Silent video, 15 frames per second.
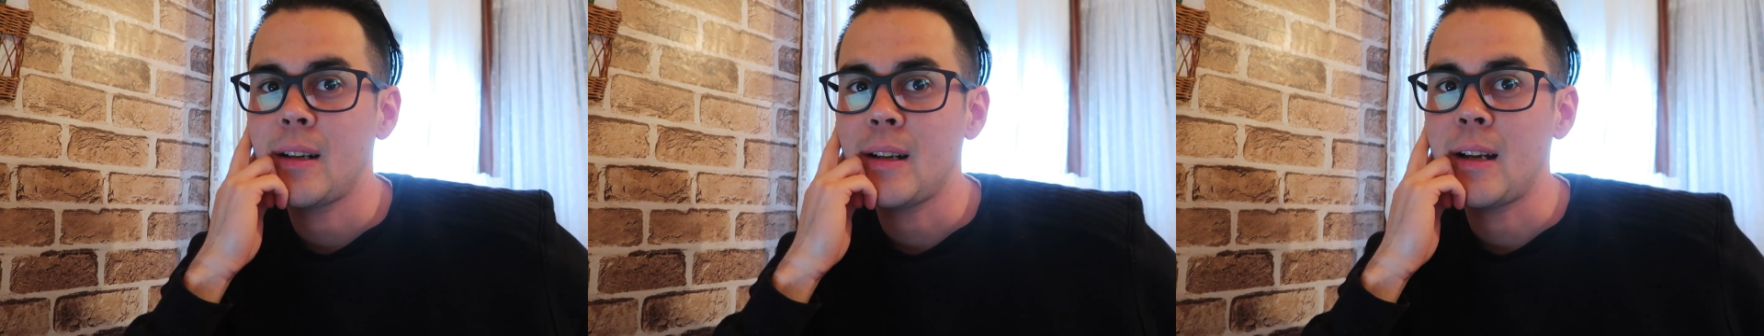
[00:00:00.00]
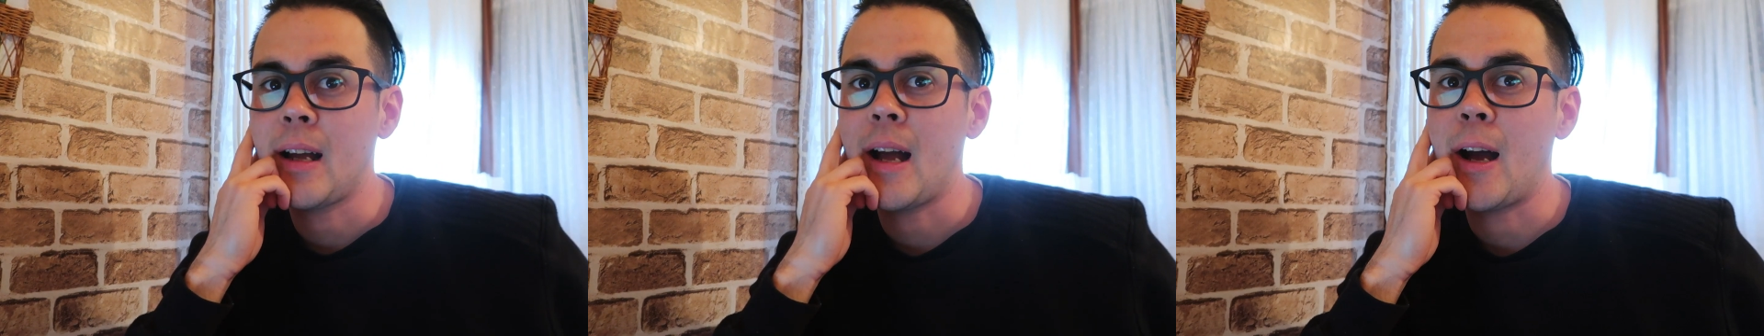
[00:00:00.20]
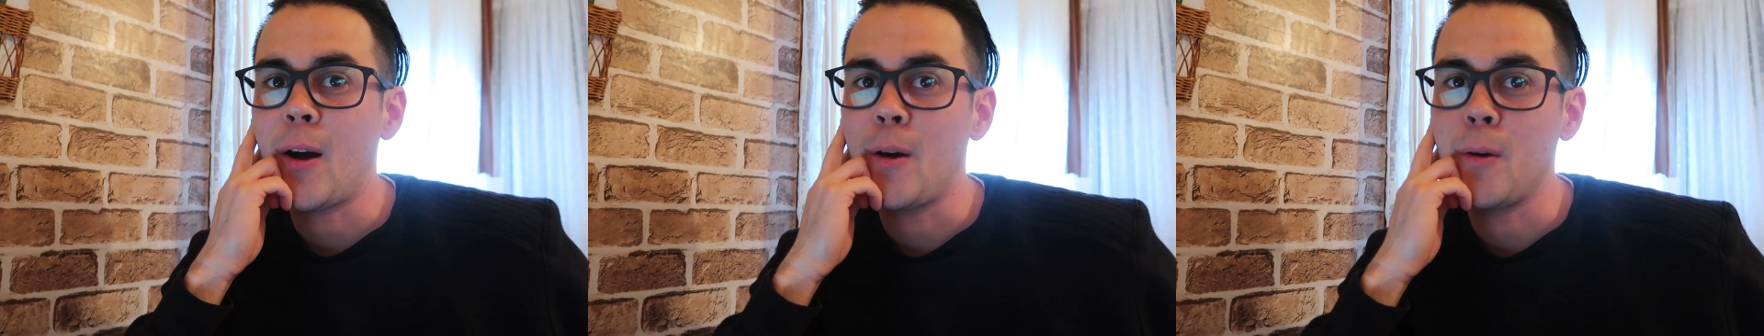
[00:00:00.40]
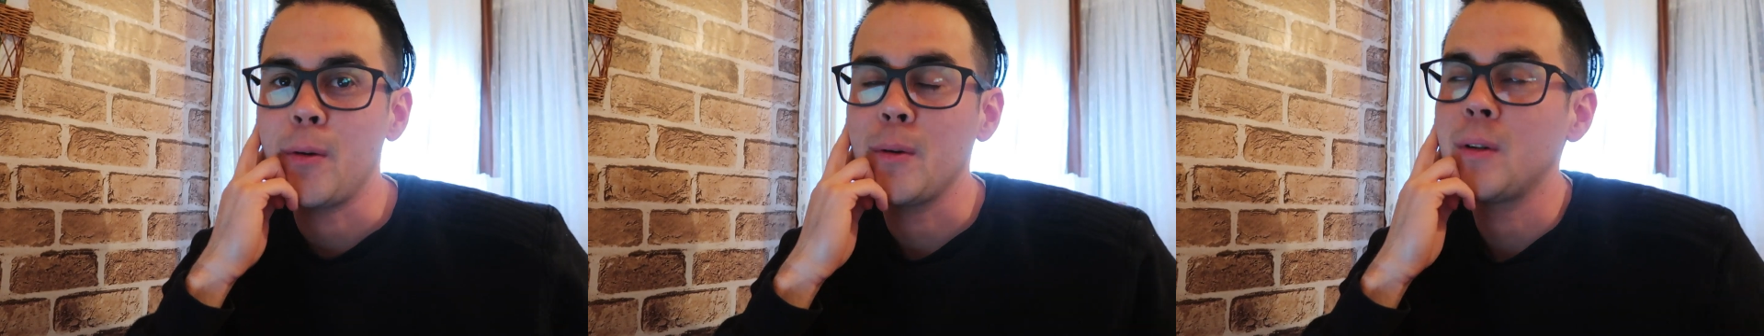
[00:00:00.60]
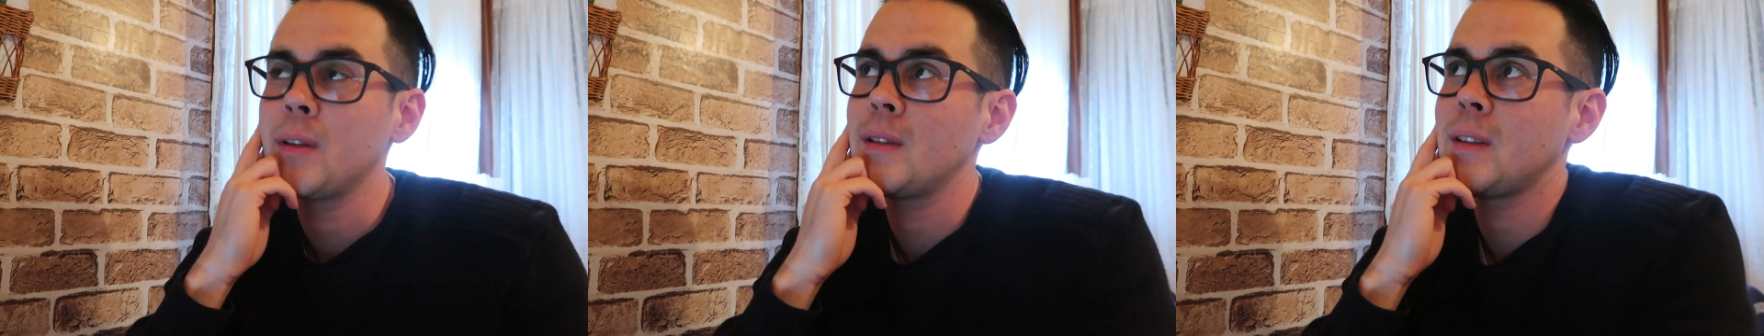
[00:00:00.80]

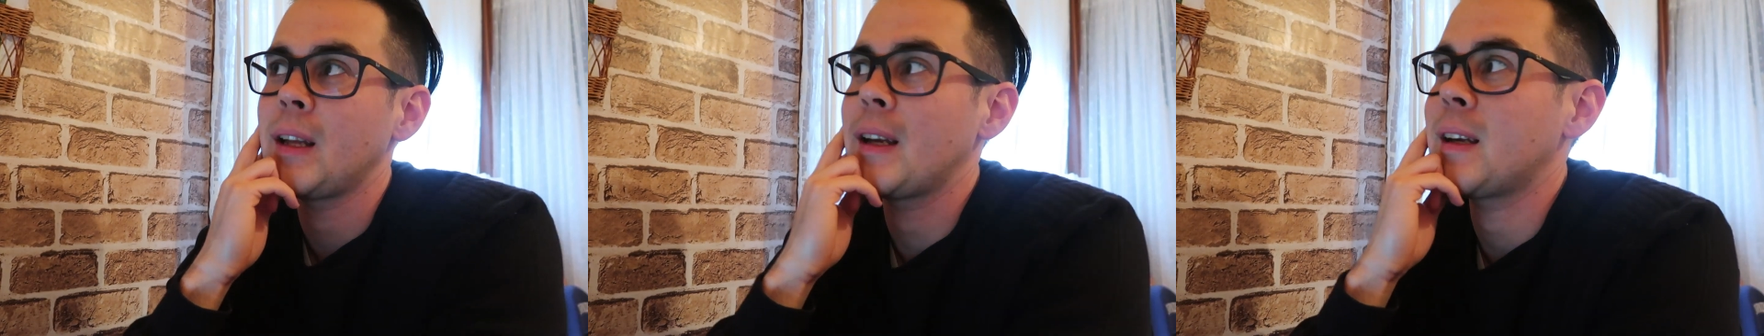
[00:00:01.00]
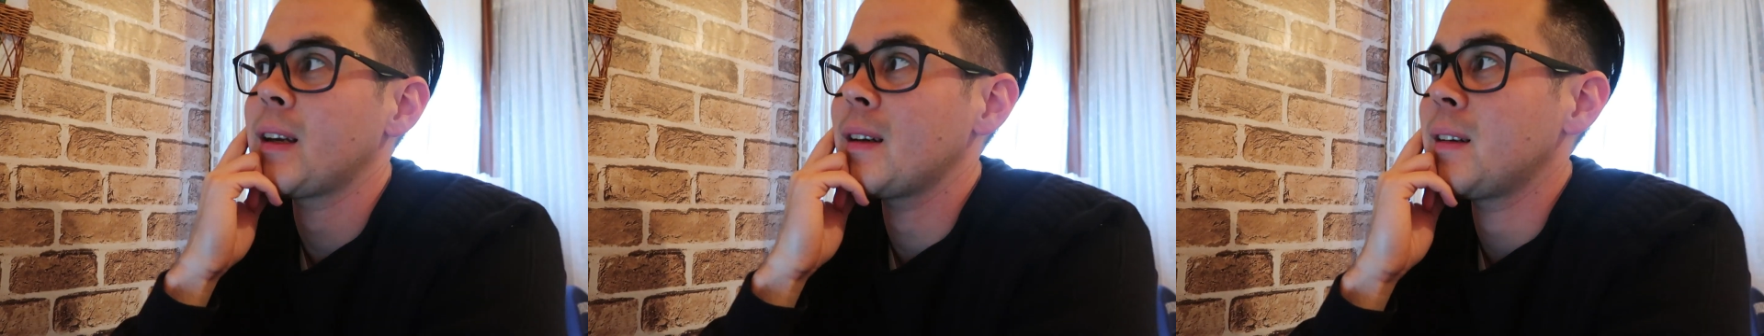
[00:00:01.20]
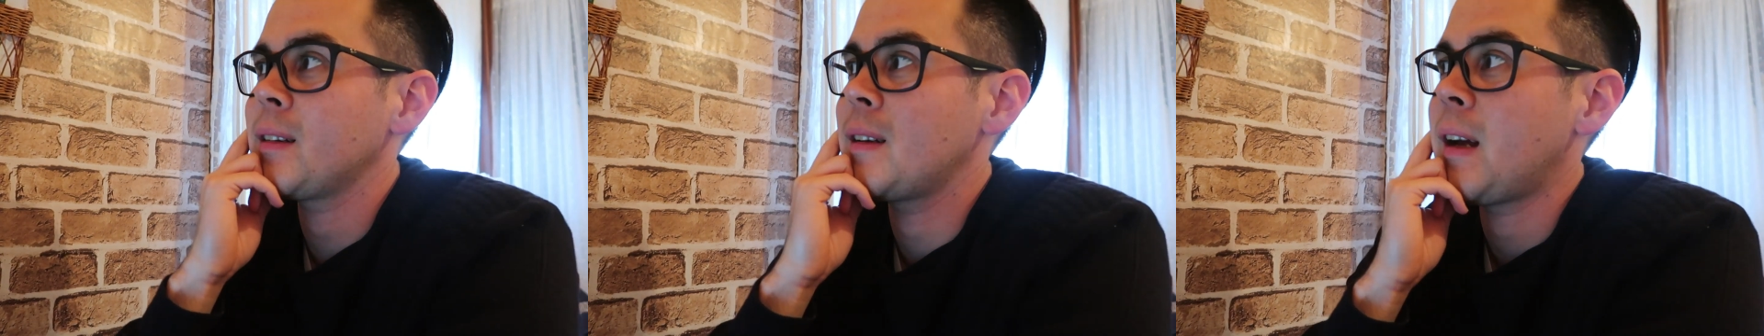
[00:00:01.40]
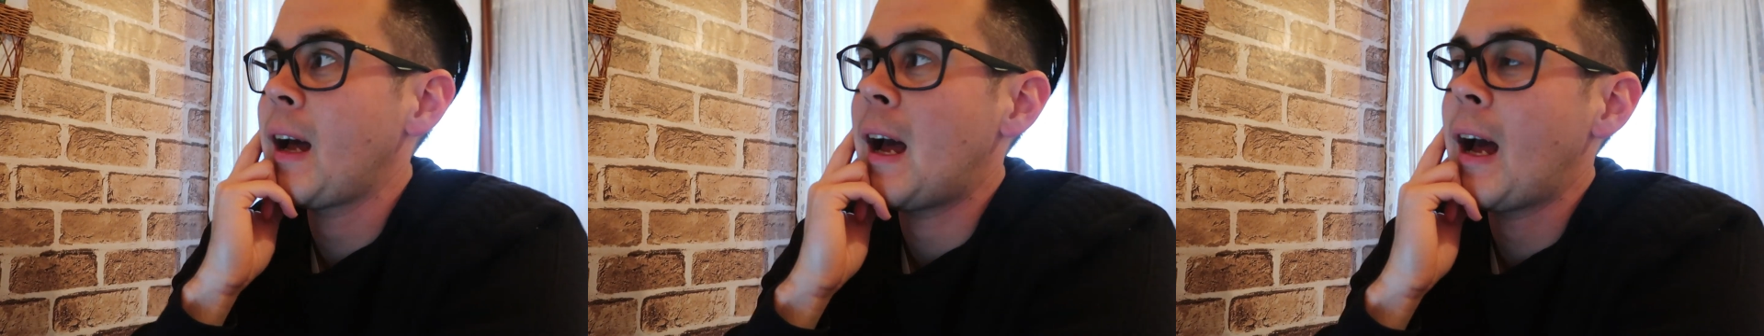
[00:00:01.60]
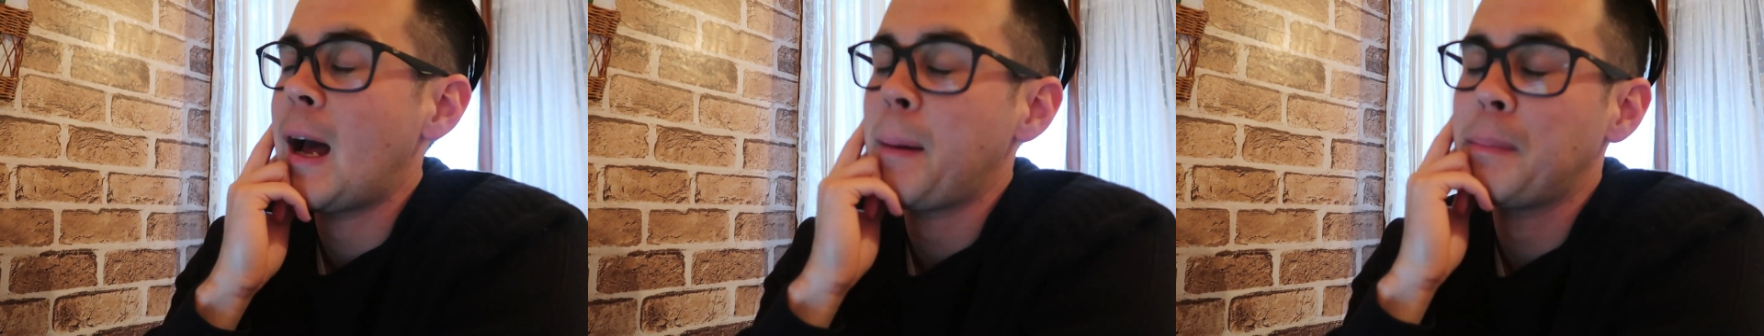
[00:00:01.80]
how
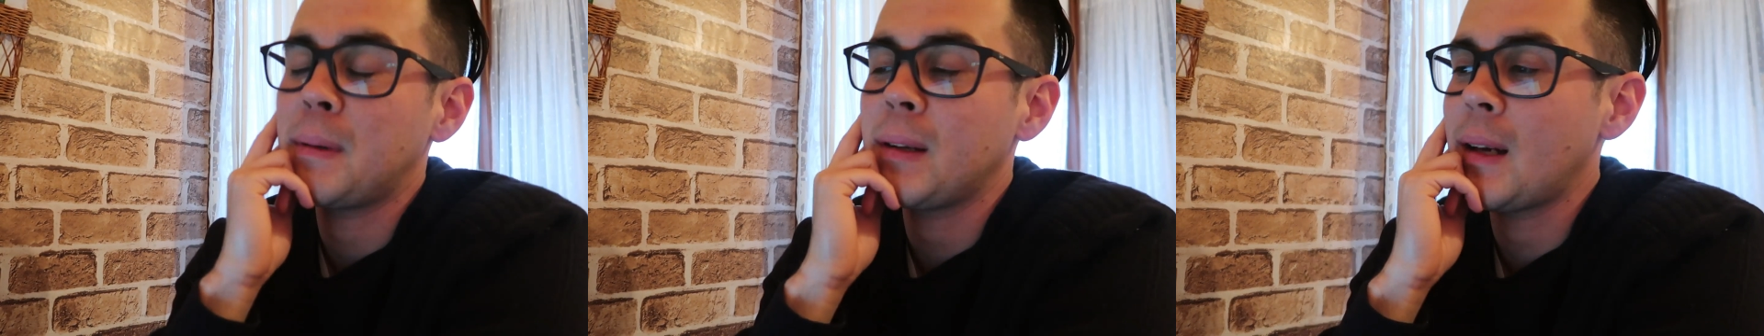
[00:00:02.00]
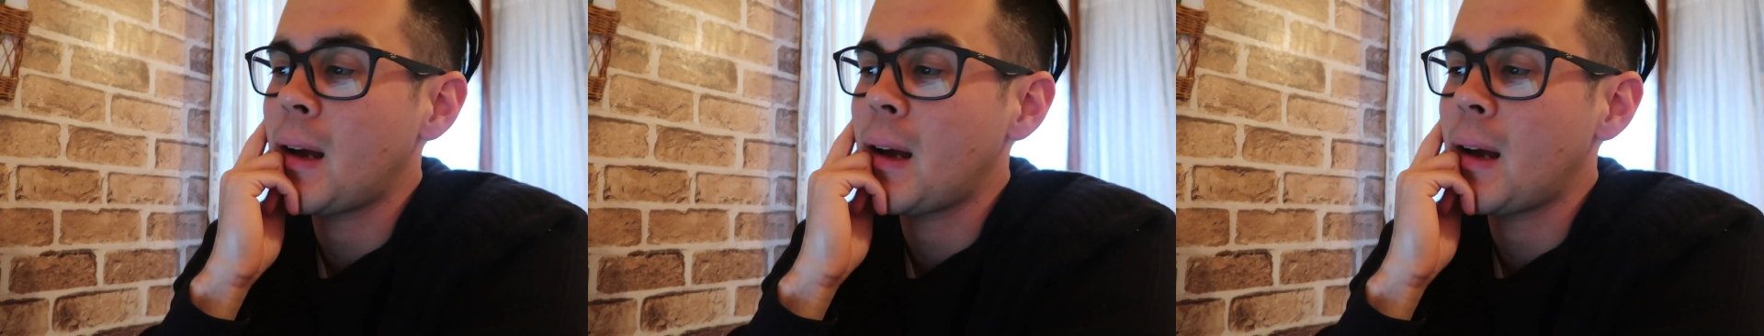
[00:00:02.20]
happy